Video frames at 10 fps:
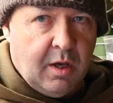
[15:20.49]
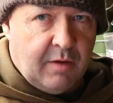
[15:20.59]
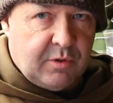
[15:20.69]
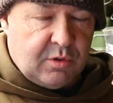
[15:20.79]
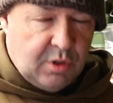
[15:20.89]

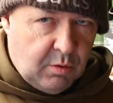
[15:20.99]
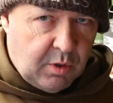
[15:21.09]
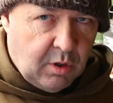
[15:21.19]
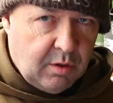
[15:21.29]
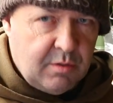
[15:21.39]
I've done 2
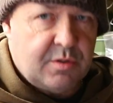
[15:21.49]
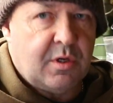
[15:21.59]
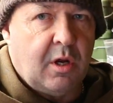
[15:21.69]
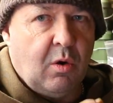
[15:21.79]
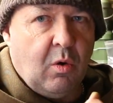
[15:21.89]

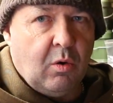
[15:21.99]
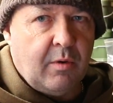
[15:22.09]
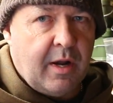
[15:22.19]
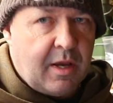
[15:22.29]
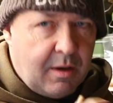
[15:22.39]
guns, and
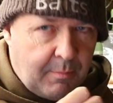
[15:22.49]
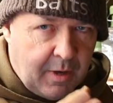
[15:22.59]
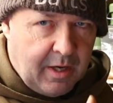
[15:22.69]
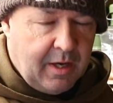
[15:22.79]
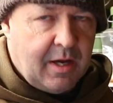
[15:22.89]
already
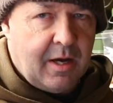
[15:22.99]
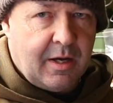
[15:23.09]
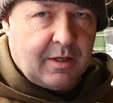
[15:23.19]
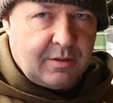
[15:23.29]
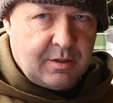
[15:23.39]
my
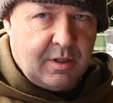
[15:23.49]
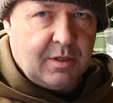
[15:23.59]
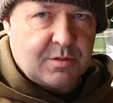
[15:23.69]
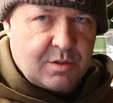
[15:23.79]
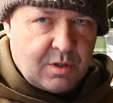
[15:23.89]
hand
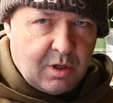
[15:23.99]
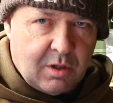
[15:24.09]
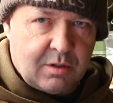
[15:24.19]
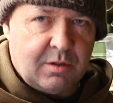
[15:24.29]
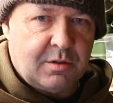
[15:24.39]
is
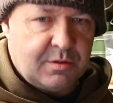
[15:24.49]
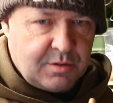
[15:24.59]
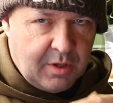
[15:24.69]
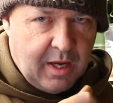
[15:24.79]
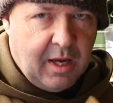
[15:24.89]
starting
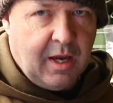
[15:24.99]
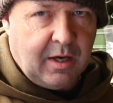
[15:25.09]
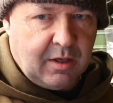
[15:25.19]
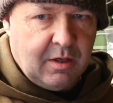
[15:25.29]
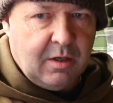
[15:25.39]
to
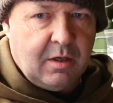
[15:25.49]
ache,